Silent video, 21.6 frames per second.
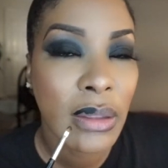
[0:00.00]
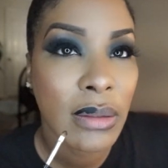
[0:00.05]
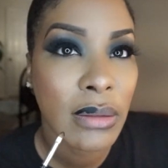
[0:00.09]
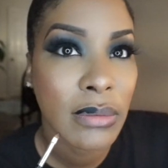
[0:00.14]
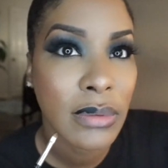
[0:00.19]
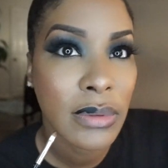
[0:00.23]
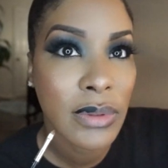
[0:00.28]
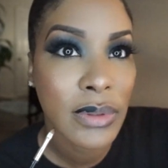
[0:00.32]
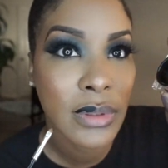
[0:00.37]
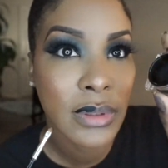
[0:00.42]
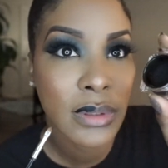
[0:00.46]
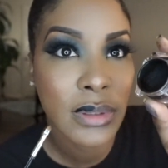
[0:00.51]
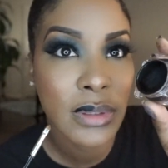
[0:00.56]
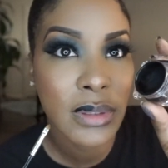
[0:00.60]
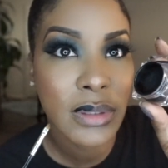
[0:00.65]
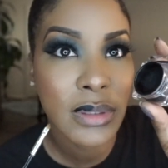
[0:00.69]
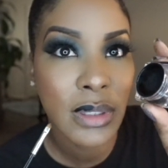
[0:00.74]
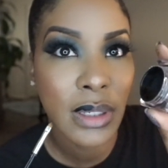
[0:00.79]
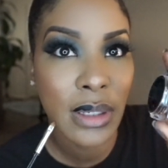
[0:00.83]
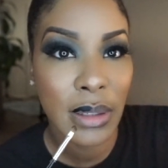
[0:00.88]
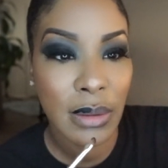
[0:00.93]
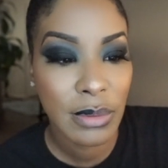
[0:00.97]
I'm using the
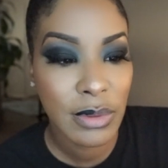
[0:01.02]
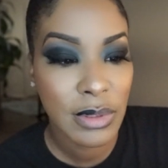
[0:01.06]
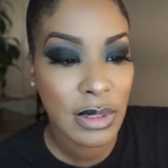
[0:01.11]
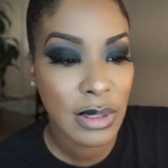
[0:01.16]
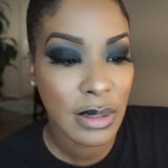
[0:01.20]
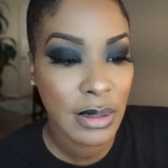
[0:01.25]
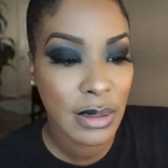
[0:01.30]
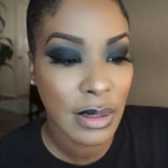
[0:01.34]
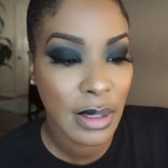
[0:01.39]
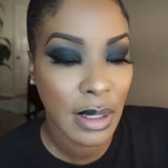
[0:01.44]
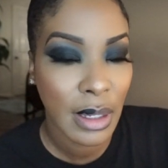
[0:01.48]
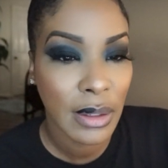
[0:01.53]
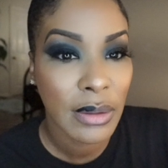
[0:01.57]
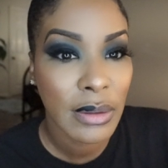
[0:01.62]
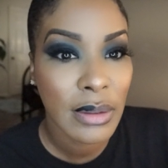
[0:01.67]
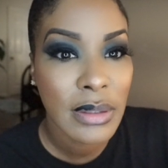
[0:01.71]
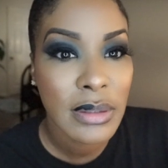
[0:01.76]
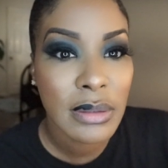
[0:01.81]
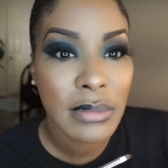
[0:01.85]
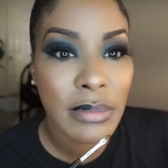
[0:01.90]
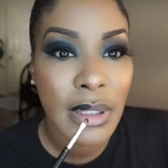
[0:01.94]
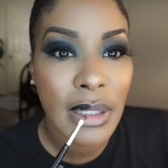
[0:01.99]
same gel liner
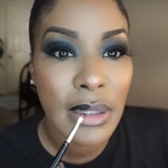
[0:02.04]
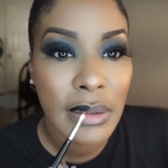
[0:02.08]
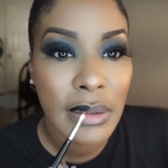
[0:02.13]
as my